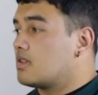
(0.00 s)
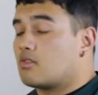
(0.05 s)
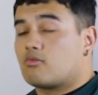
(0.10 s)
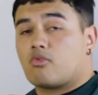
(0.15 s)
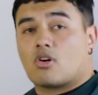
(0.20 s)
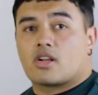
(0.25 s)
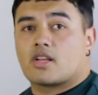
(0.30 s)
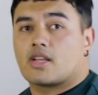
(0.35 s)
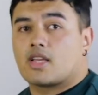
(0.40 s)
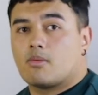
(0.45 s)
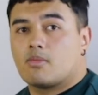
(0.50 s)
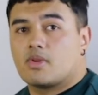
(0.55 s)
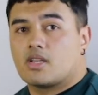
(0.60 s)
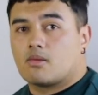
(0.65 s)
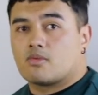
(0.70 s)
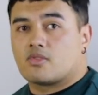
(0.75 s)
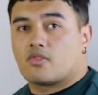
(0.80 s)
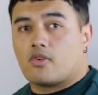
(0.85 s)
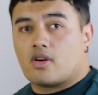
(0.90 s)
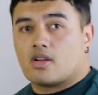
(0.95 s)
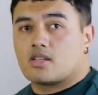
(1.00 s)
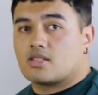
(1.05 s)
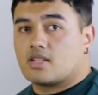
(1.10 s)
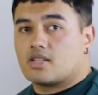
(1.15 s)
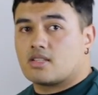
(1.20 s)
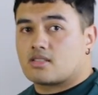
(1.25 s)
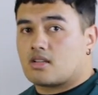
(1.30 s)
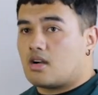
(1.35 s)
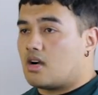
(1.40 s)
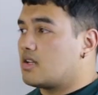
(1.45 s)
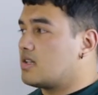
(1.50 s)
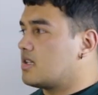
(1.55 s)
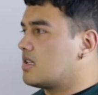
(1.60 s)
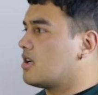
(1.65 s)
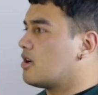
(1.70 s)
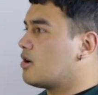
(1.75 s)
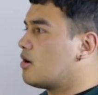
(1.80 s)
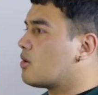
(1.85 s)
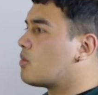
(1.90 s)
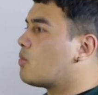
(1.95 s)
The Rukka Kemi comes first in its kind in
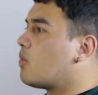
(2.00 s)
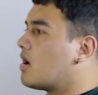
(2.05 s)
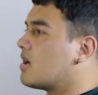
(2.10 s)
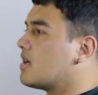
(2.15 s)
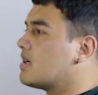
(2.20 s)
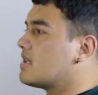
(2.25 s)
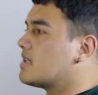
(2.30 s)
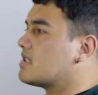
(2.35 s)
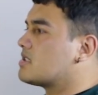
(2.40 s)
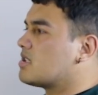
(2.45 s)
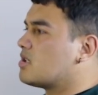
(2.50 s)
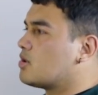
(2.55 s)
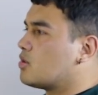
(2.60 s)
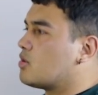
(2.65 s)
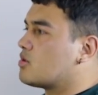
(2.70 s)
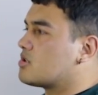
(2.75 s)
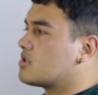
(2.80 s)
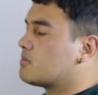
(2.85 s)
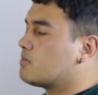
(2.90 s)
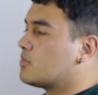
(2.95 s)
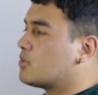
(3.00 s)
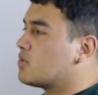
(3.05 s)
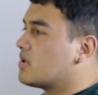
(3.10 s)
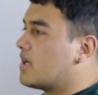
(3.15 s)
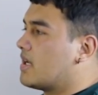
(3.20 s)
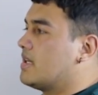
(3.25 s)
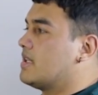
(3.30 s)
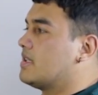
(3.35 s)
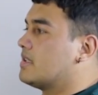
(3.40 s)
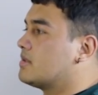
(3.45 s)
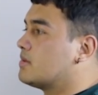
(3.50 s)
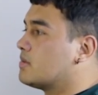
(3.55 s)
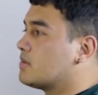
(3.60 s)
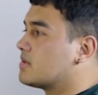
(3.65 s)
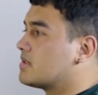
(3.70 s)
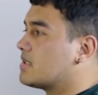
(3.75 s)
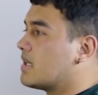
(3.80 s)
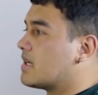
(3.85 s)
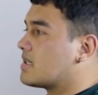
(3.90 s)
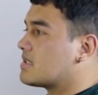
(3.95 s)
a long while at least to not sport any
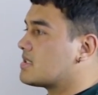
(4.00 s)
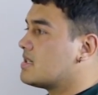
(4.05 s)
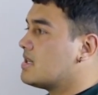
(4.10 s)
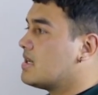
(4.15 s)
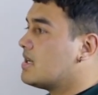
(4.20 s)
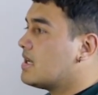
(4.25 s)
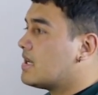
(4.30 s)
Gore-Tex.